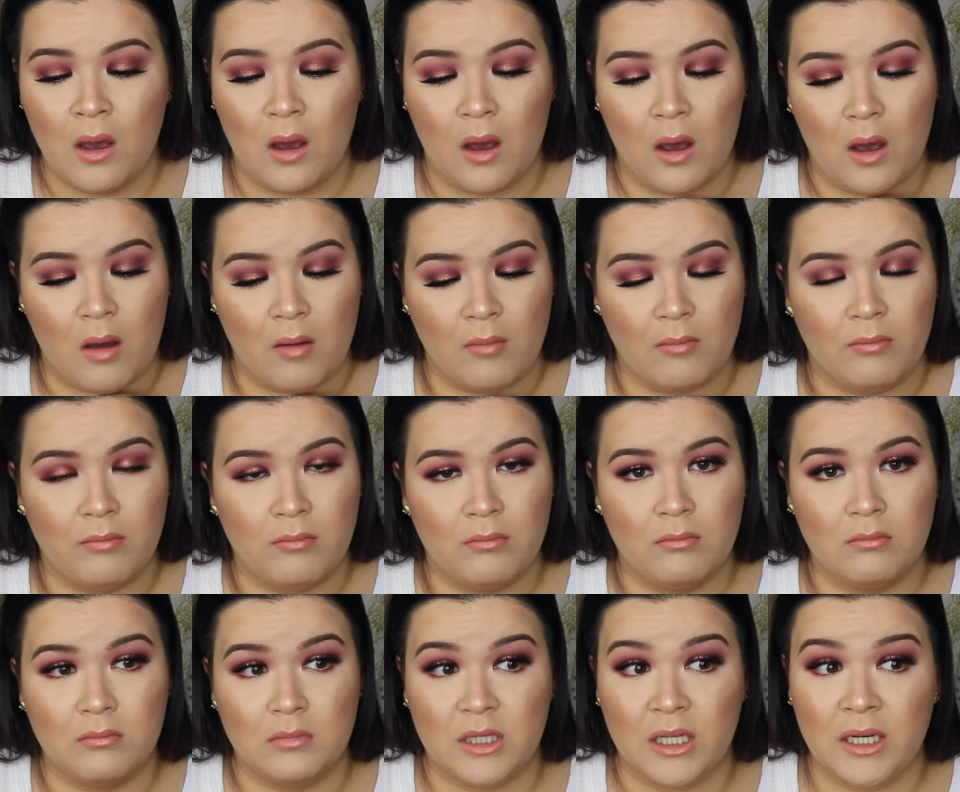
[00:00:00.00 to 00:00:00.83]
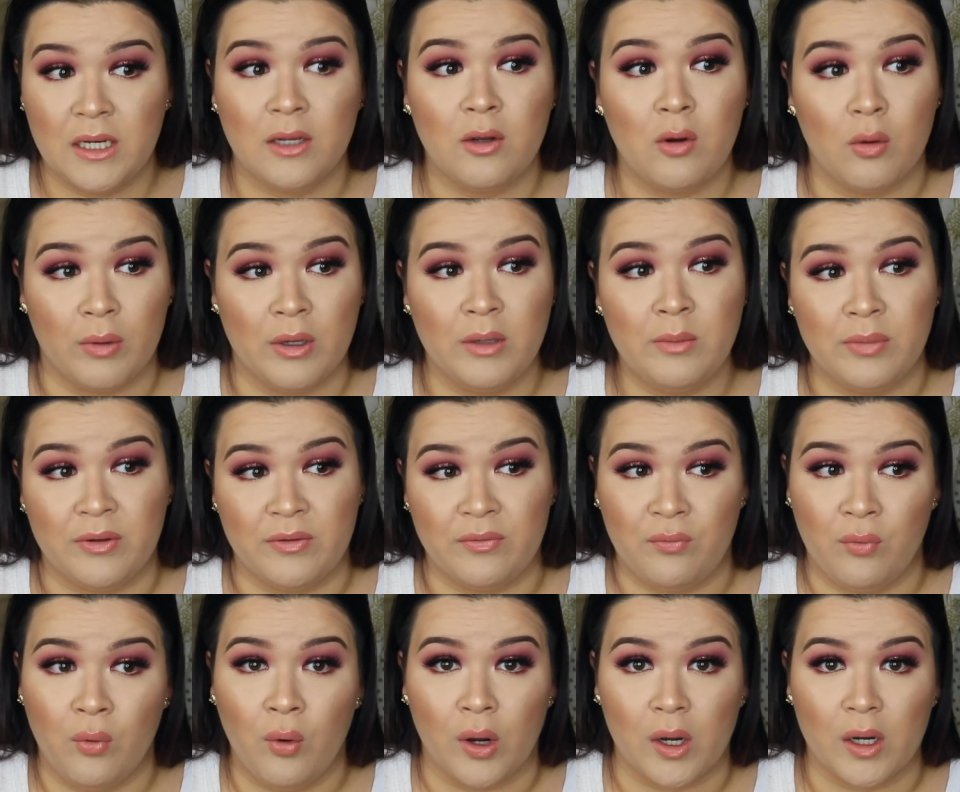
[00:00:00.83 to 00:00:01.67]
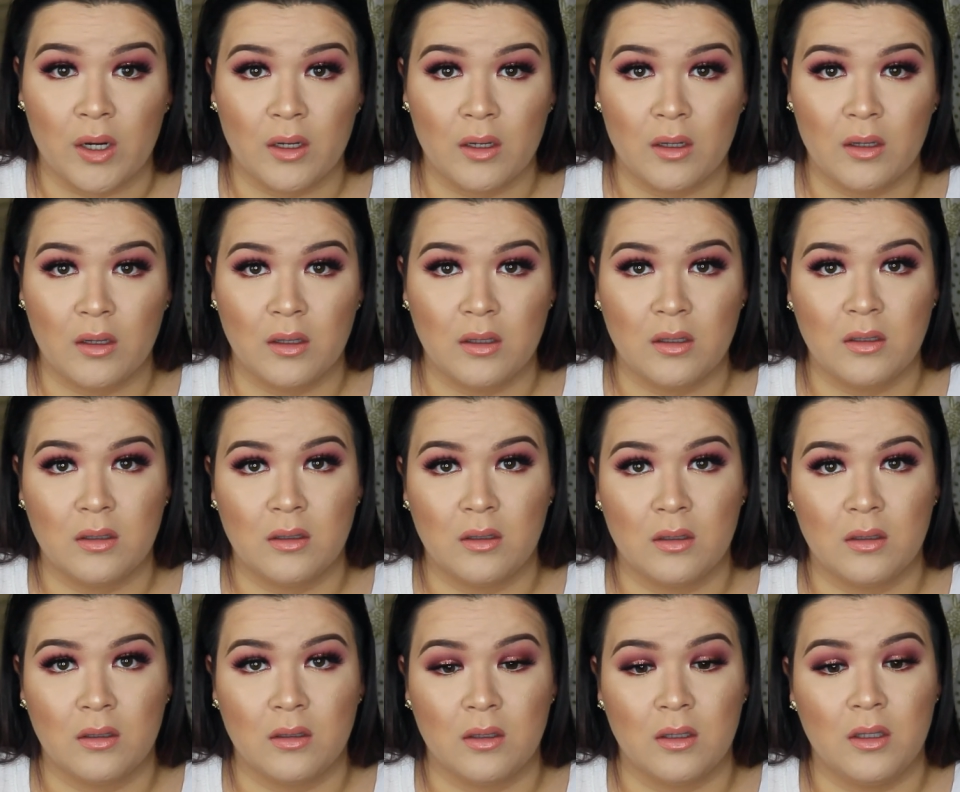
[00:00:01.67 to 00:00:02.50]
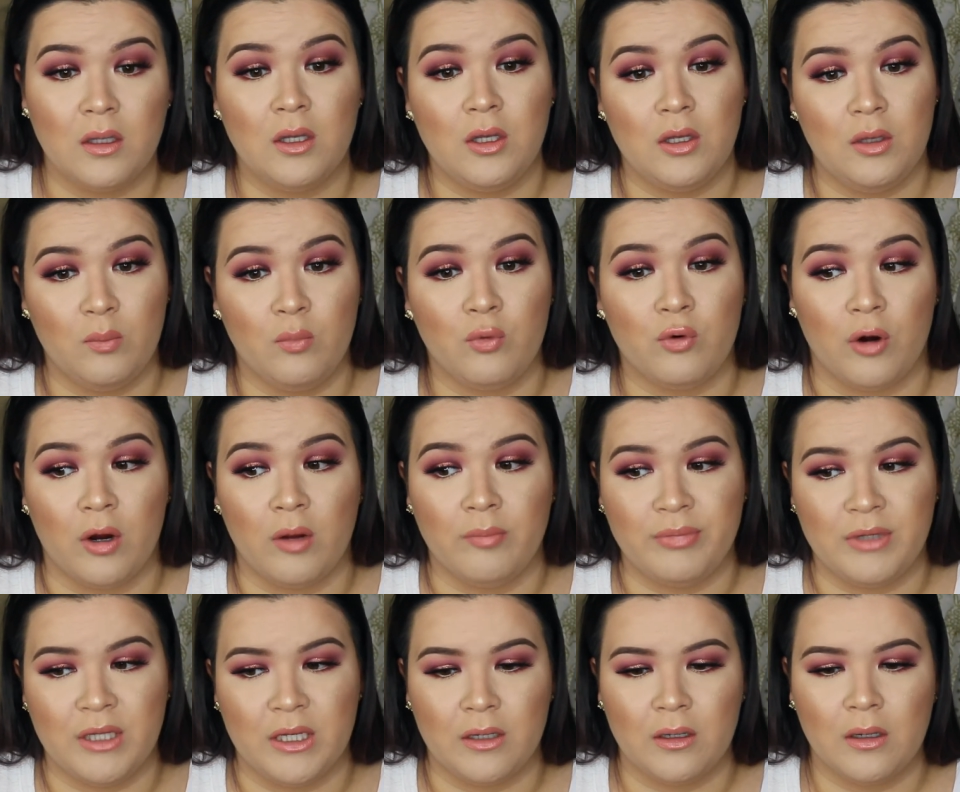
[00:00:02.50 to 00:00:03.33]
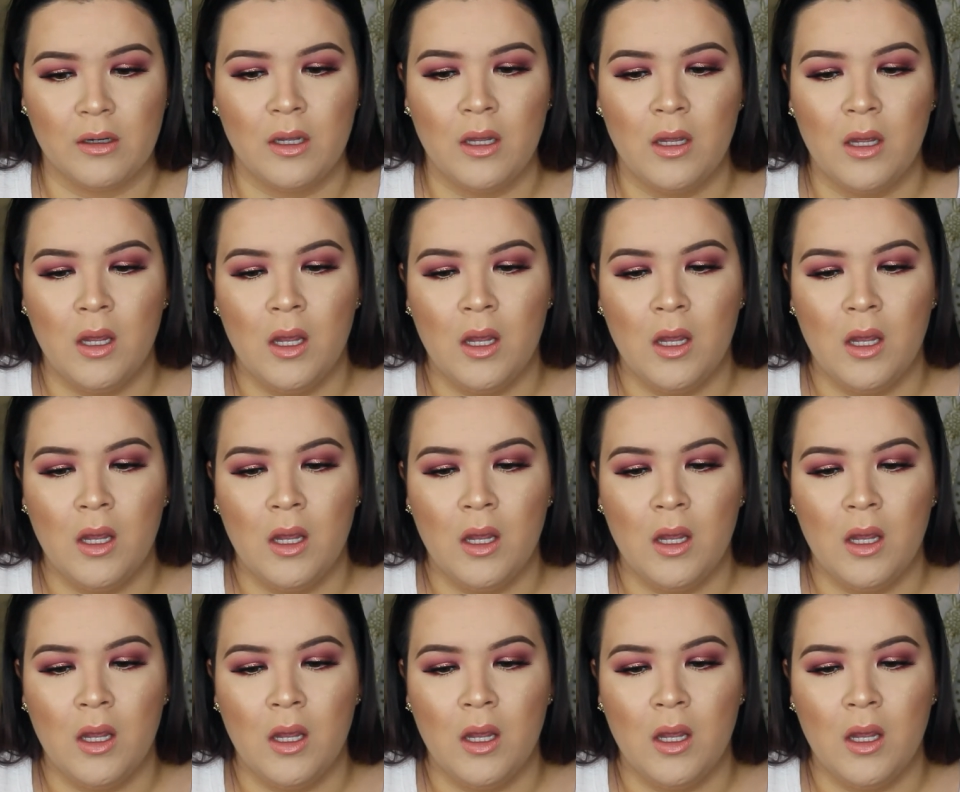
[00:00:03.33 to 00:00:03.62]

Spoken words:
go in before, were up there.